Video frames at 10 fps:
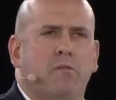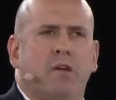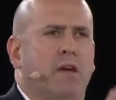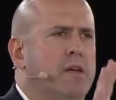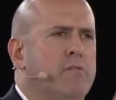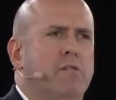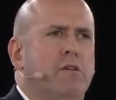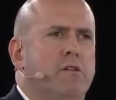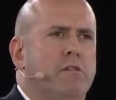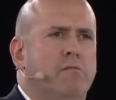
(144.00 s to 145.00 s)
okay,
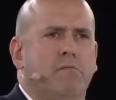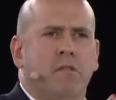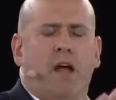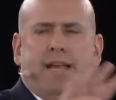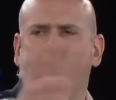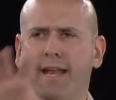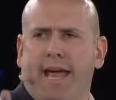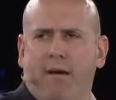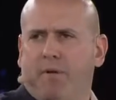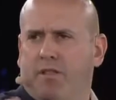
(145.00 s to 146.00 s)
98
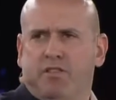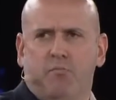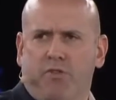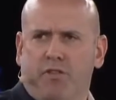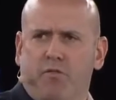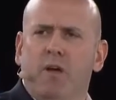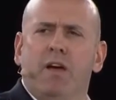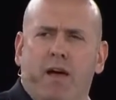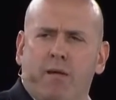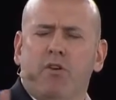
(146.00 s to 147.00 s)
happens, the yep. breakthrough.
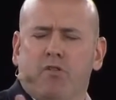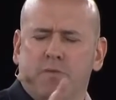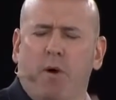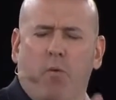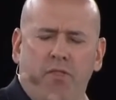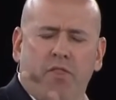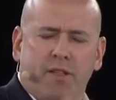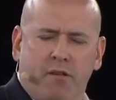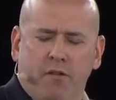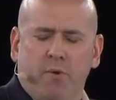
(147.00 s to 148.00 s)
I'm curious about one thing
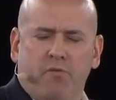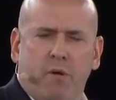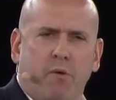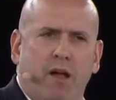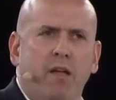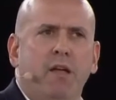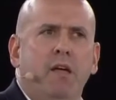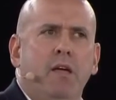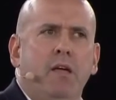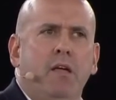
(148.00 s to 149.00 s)
there that went through my mind.
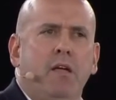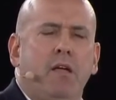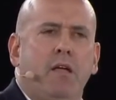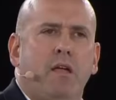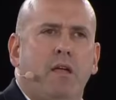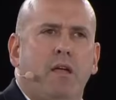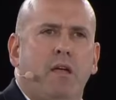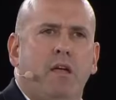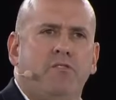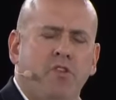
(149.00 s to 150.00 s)

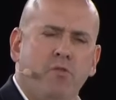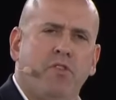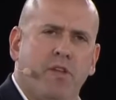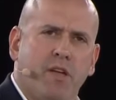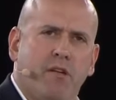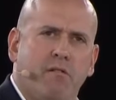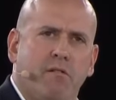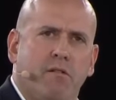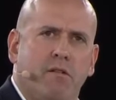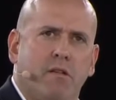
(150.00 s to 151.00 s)
Do you think
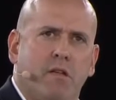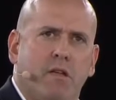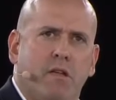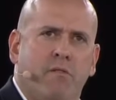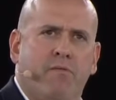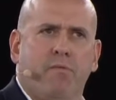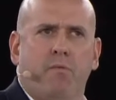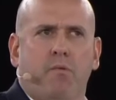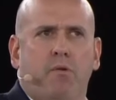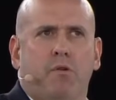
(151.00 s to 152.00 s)
if
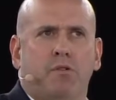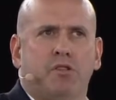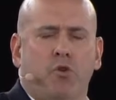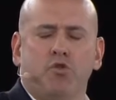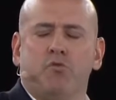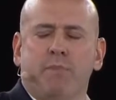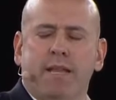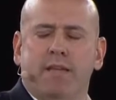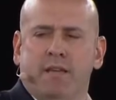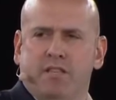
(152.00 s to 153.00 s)
social
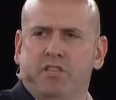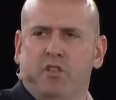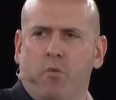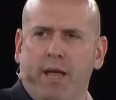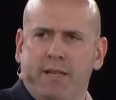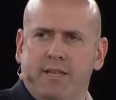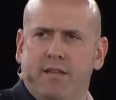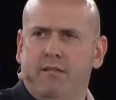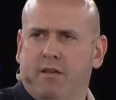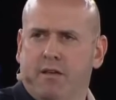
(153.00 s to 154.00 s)
media existed the way it
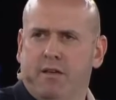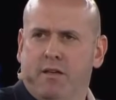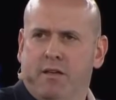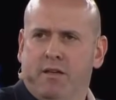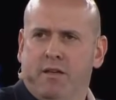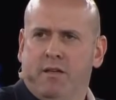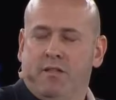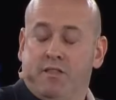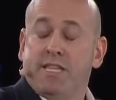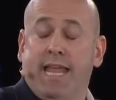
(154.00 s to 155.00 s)
did
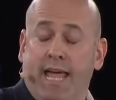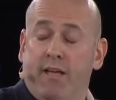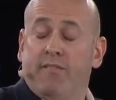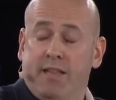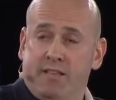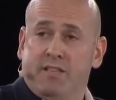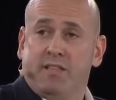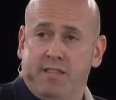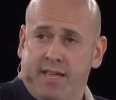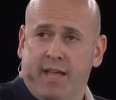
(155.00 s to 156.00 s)
today, it
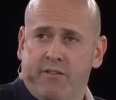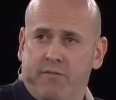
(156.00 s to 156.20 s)
existed then,